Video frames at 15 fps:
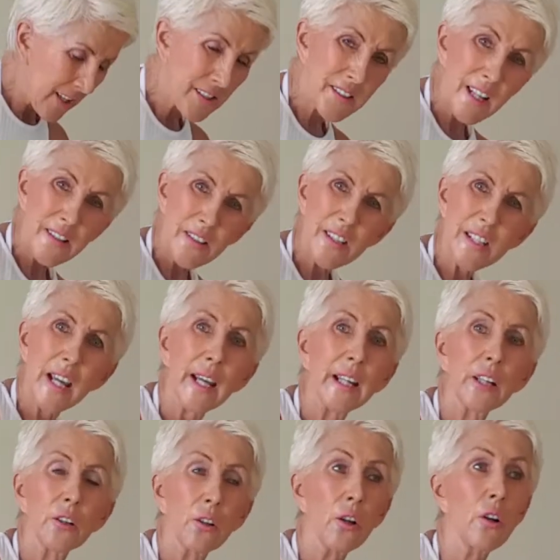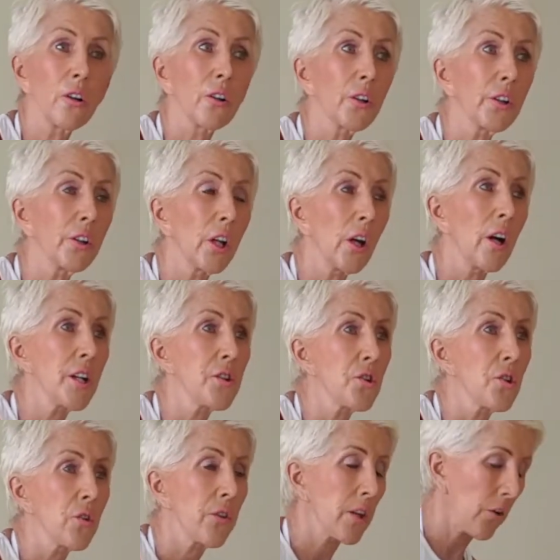it doesn't take long. You know, I
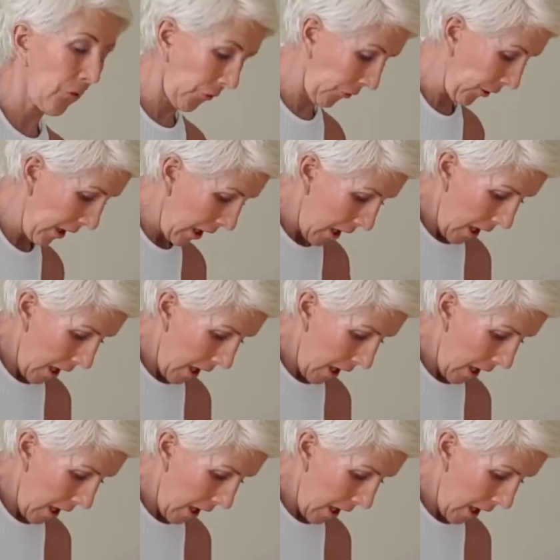do this